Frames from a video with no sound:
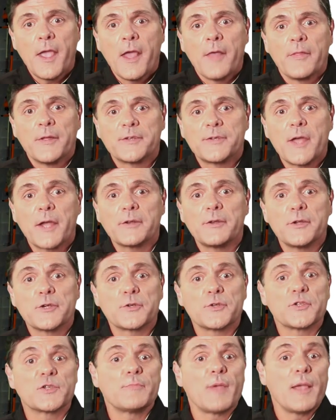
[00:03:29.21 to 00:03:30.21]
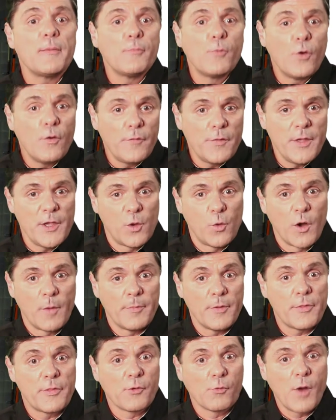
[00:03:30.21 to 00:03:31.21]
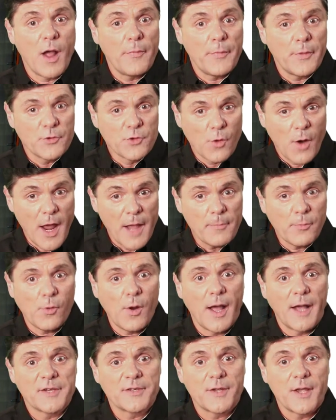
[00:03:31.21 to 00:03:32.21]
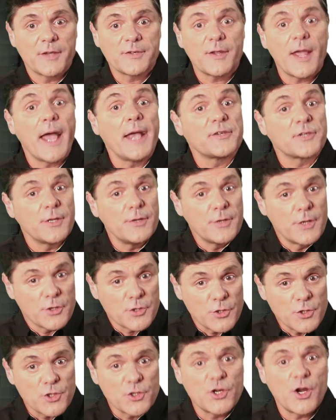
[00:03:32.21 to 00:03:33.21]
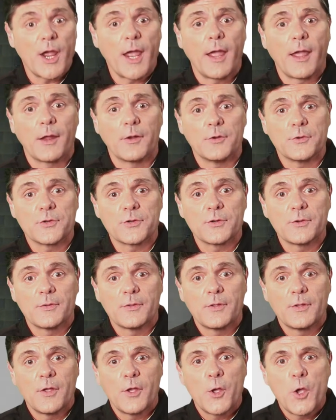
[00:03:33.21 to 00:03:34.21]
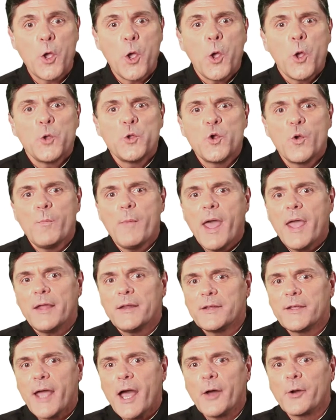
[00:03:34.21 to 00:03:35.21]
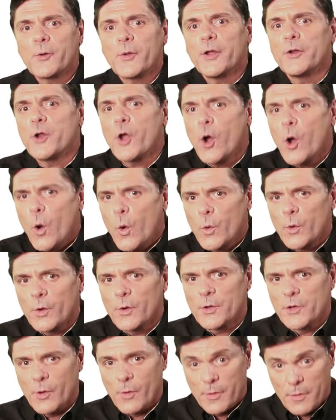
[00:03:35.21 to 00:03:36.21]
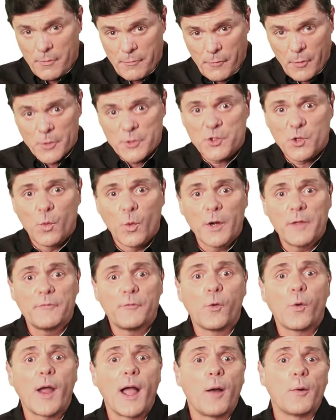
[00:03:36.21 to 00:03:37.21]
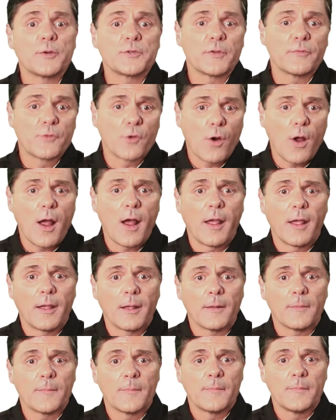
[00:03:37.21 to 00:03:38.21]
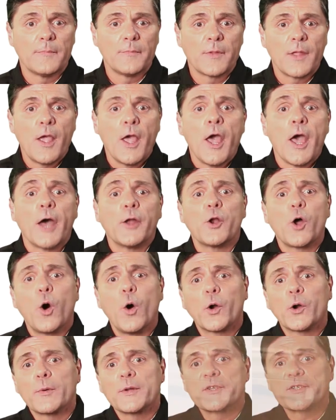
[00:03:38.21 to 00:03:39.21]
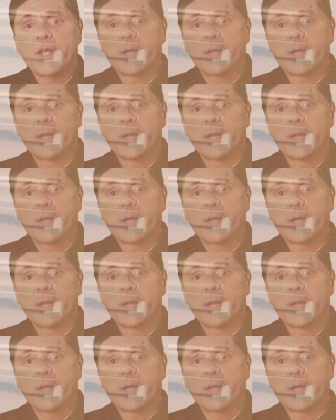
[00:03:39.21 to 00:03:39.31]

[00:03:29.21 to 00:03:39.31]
The technicians may move the equipment throughout the drying process as conditions change. You may encounter an odor during the first 24 hours of drying. An odor is